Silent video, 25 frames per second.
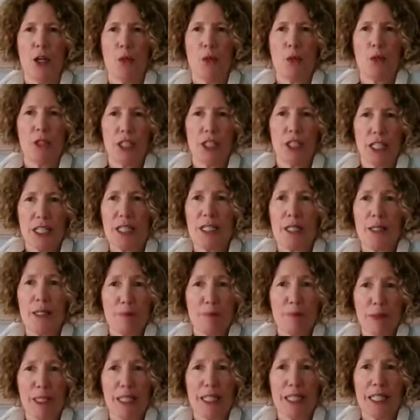We're just
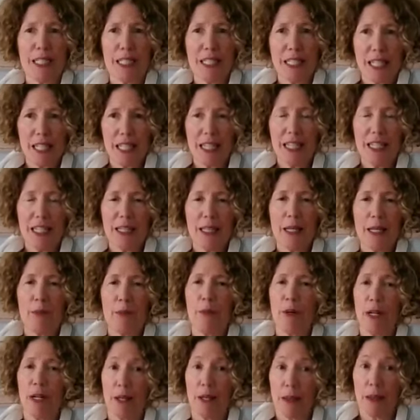simply seeing that
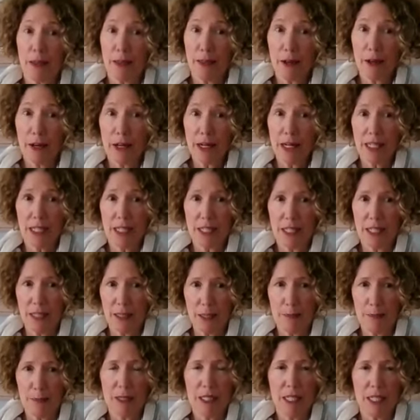when a thought has
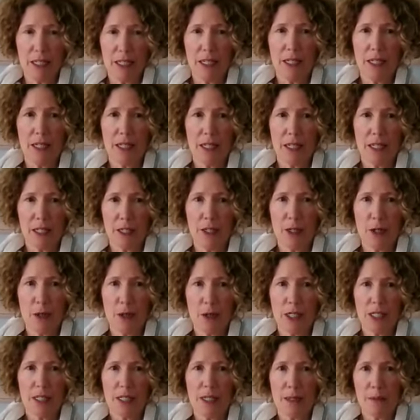slipped in
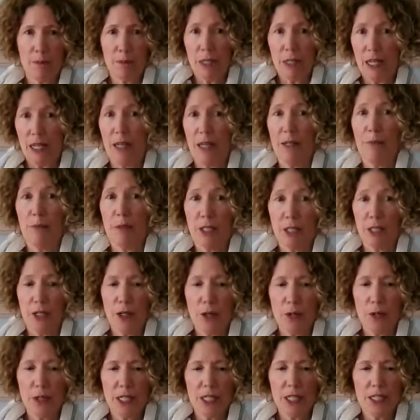unnoticed and becomes
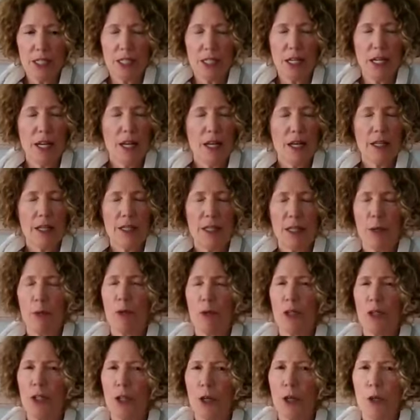noticed, that
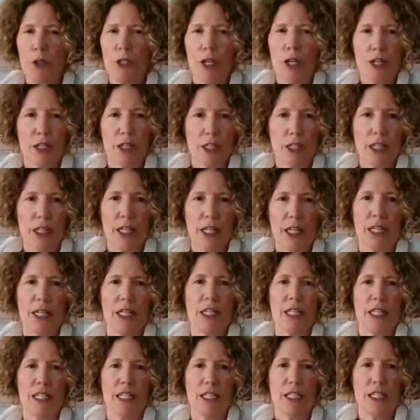we're no longer going to
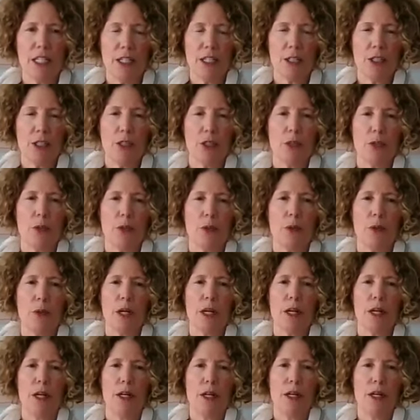continue